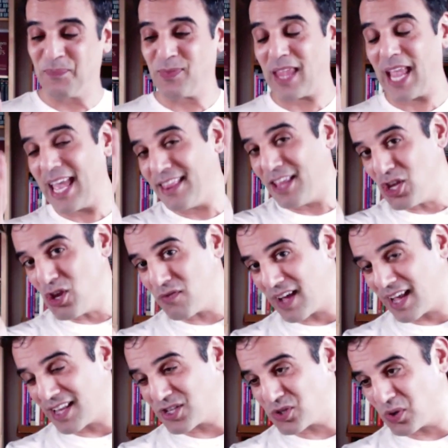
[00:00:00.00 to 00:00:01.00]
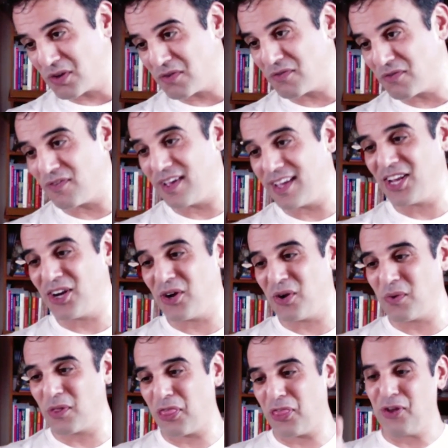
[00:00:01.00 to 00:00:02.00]
And then you've got sort of, you
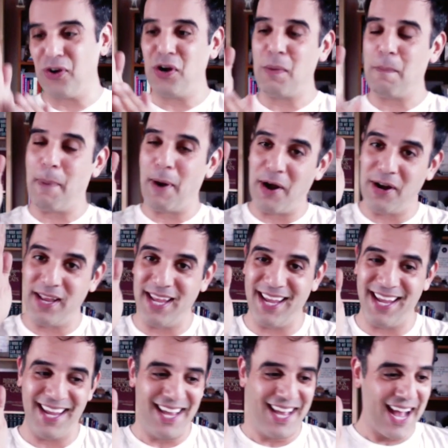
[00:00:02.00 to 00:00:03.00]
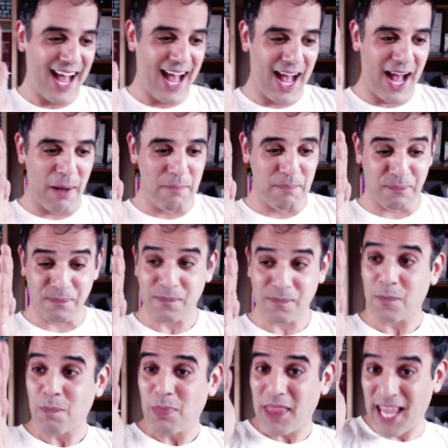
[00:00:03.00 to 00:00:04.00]
know, third-party
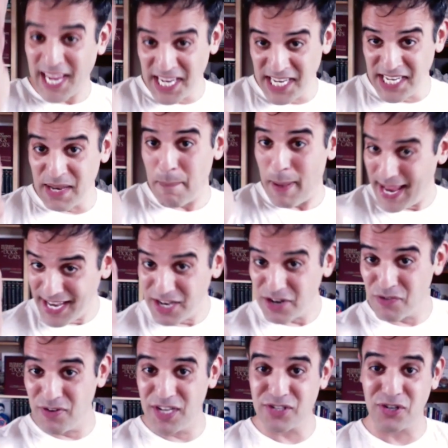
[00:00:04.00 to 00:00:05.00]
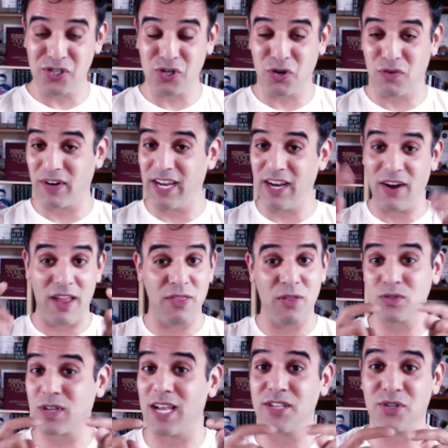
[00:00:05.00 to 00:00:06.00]
independent research over here, and
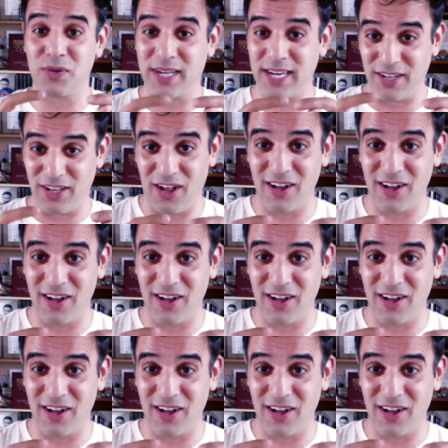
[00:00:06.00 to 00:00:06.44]
those guys don't get along.